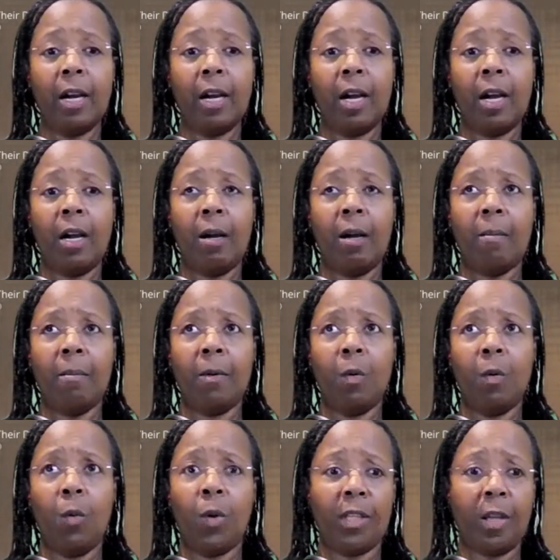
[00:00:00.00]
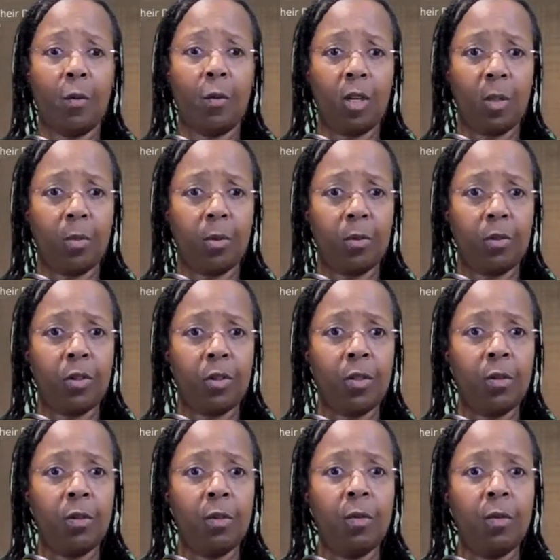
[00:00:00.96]
um, what they want to
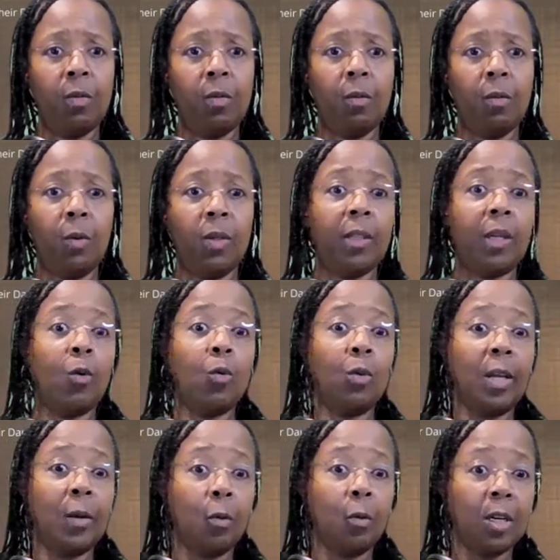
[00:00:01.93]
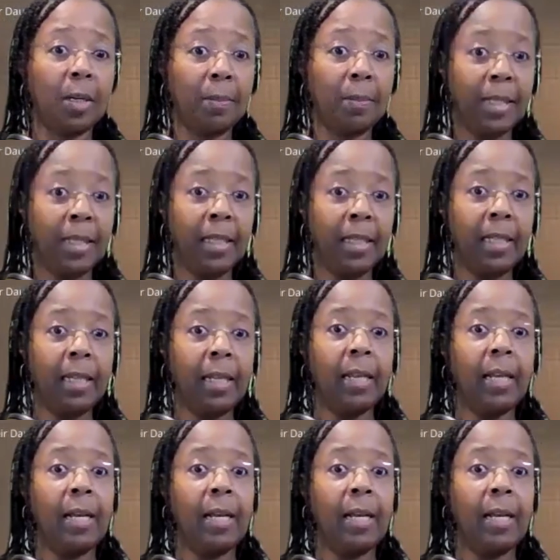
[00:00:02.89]
pursue, what who they want to be